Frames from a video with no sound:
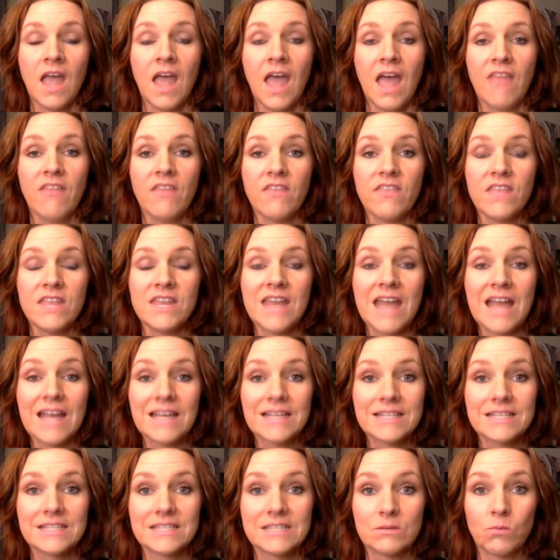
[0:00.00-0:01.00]
And then the
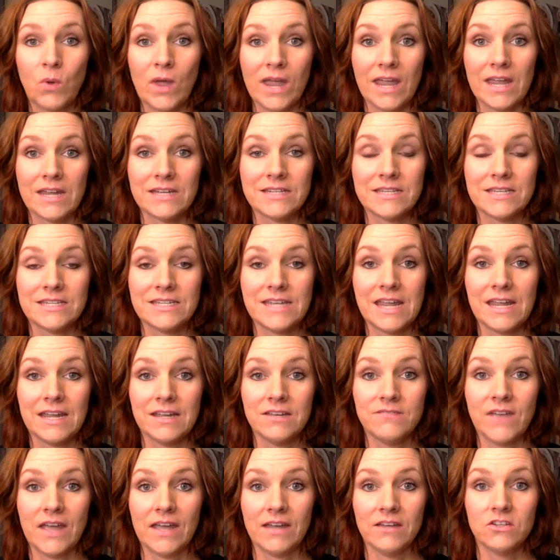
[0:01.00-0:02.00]
next way to take
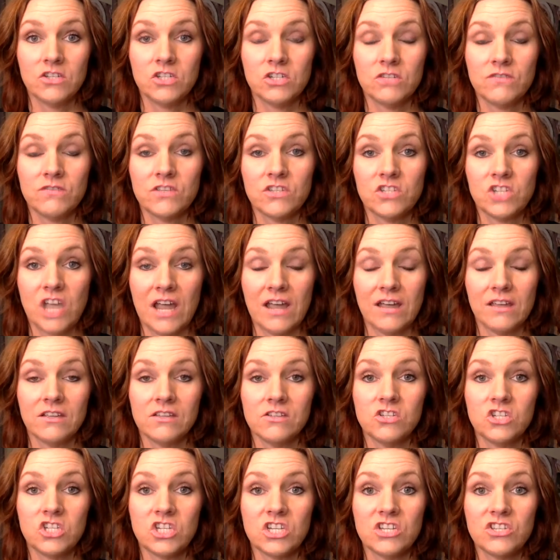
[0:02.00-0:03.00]
advantage of the
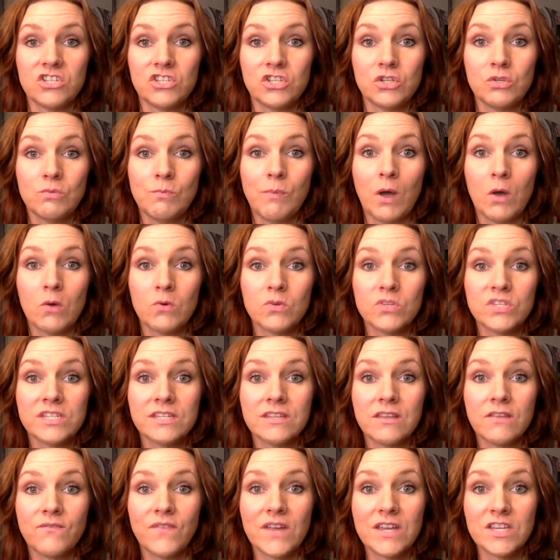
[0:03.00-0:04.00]
challenge is to post
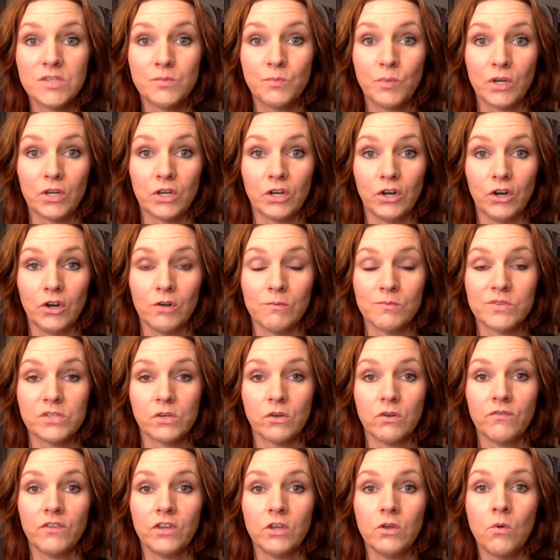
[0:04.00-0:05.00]
in the Facebook group.
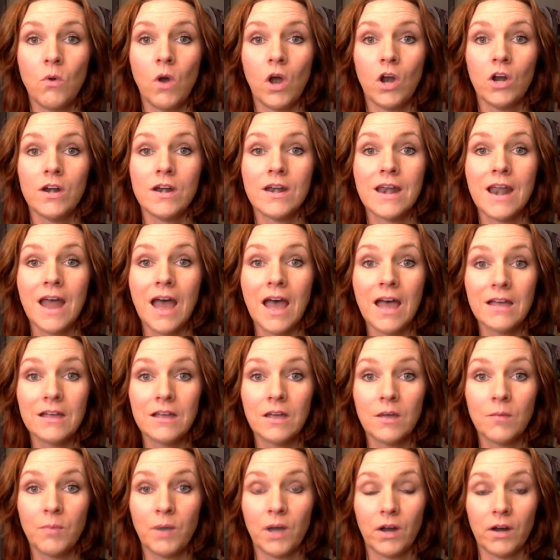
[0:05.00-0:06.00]
So if you are not
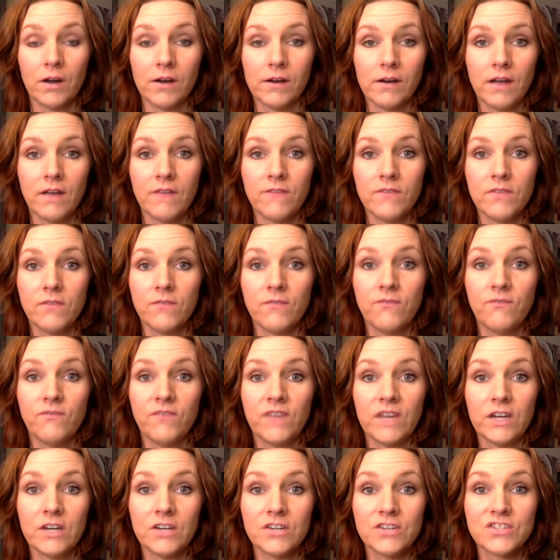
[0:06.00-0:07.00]
a part of the
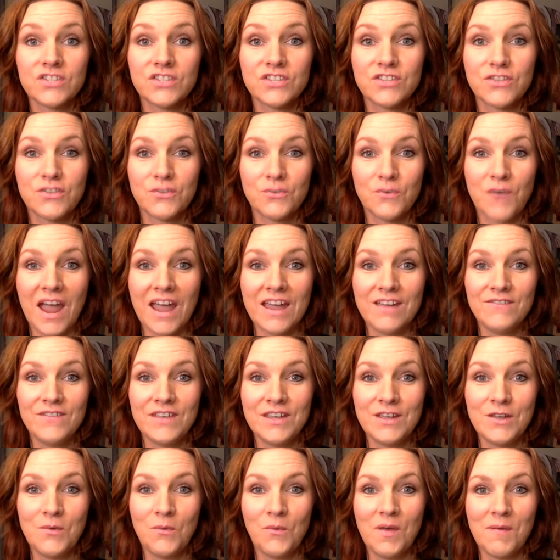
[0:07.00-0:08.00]
Fierce
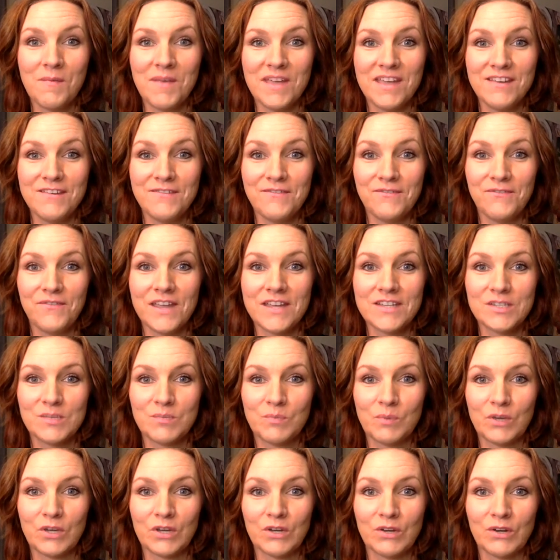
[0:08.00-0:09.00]
Thriving Women
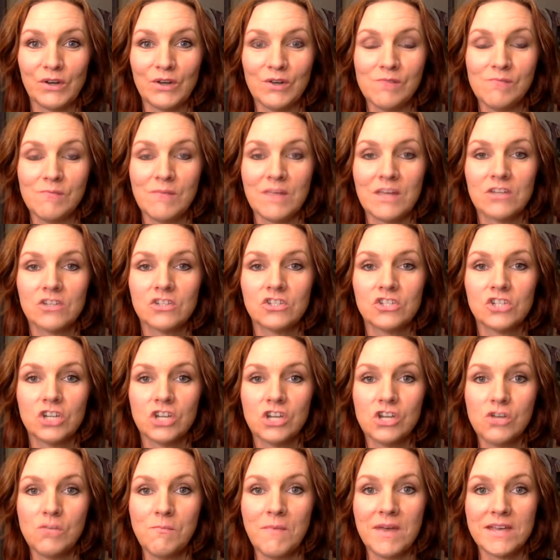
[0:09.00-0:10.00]
Facebook group, make sure
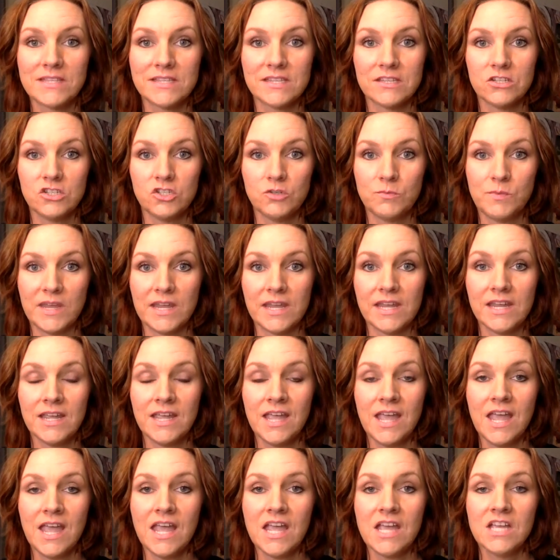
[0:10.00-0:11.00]
you message me
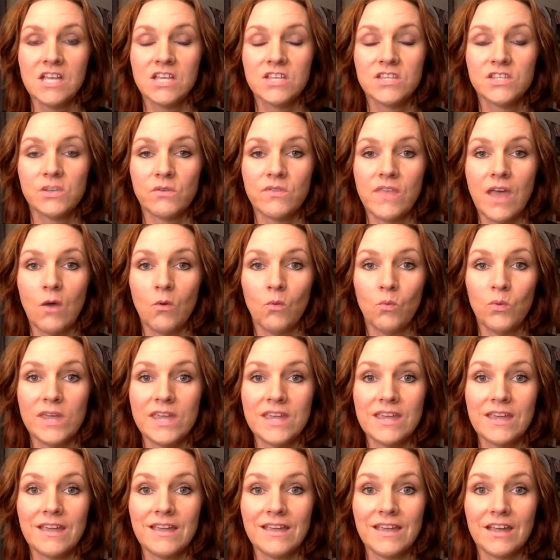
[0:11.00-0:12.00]
so that
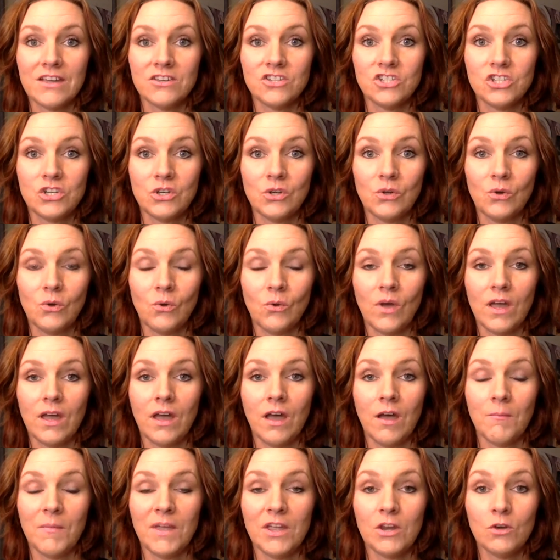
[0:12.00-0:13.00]
we can get you
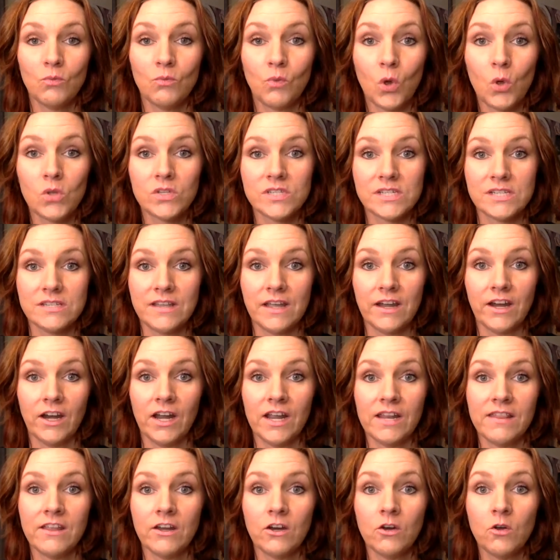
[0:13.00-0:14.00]
enrolled in there.
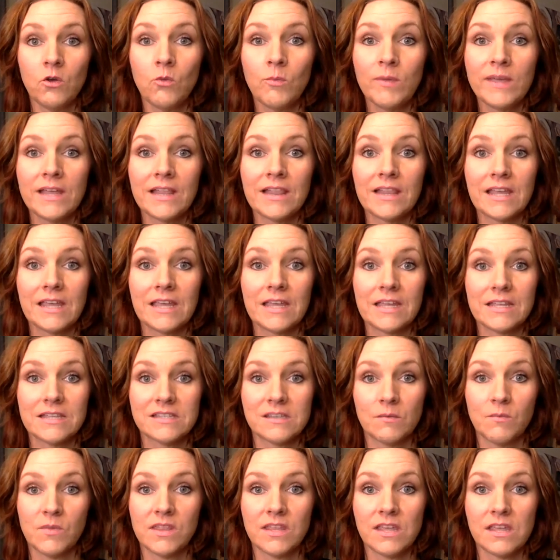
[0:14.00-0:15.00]
And there will be a link in
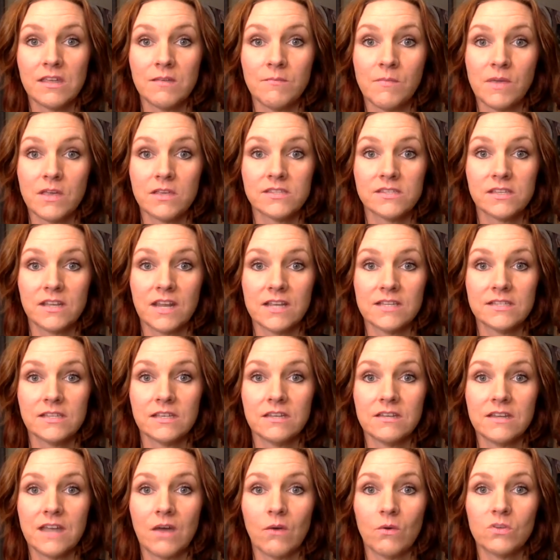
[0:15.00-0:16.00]
some of the emails that I
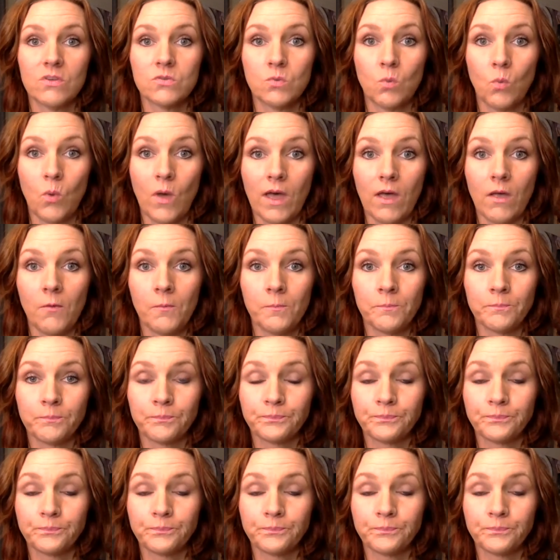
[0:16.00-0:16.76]
send out as well.